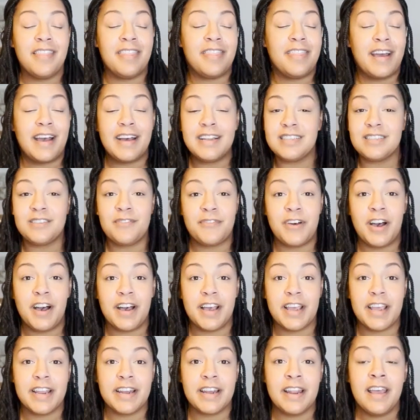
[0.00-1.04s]
that's
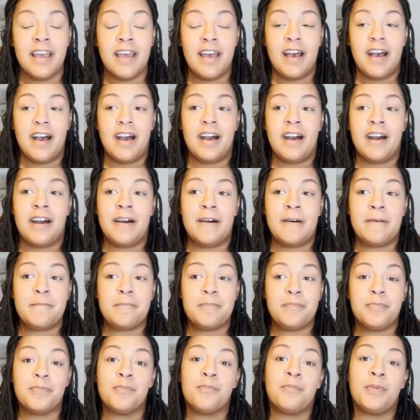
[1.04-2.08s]
fine.
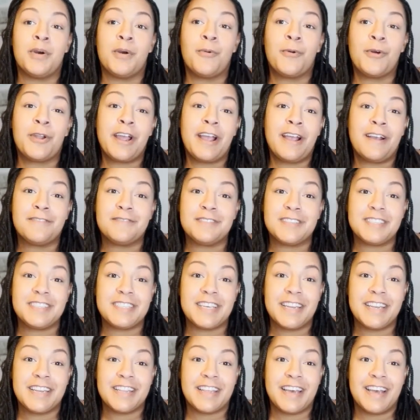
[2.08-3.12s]
But what I have to
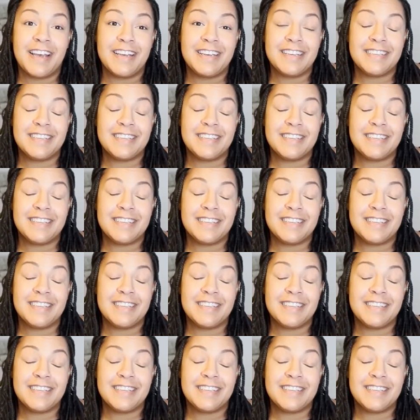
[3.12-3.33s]
say to that